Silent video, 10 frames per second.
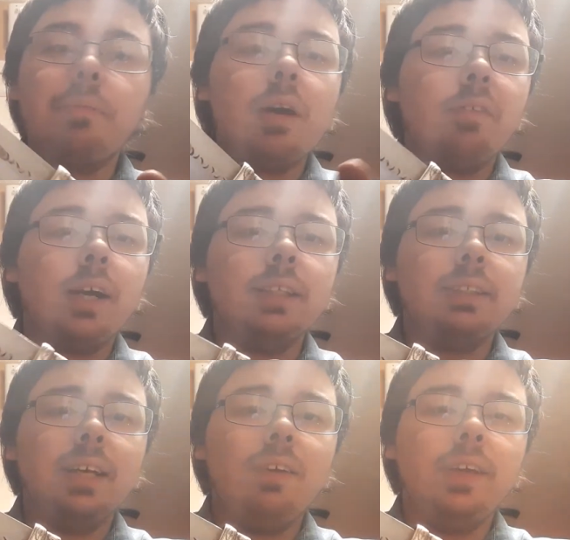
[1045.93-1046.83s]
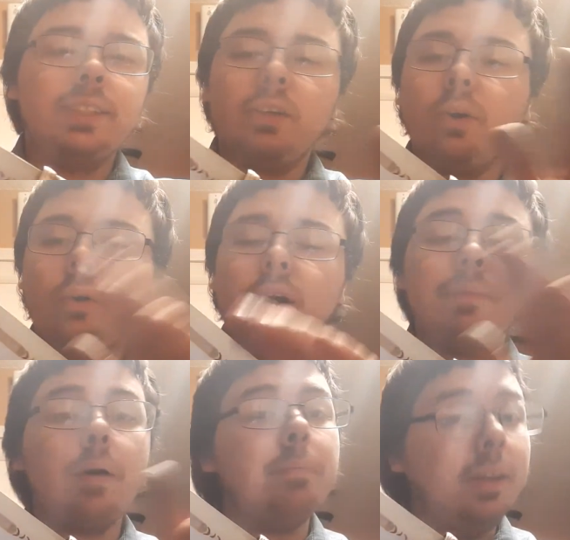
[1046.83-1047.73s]
I'm never going to sell this. It'll go great
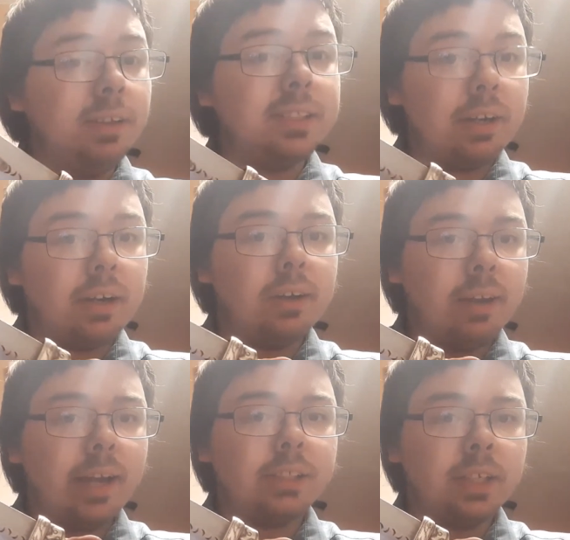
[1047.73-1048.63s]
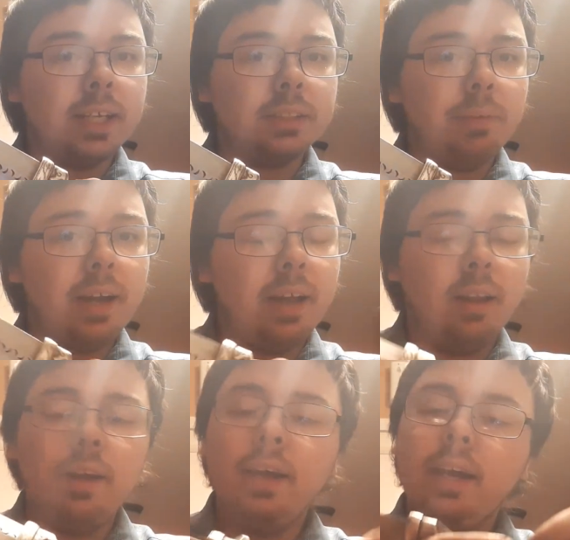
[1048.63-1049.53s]
in my military collection as well.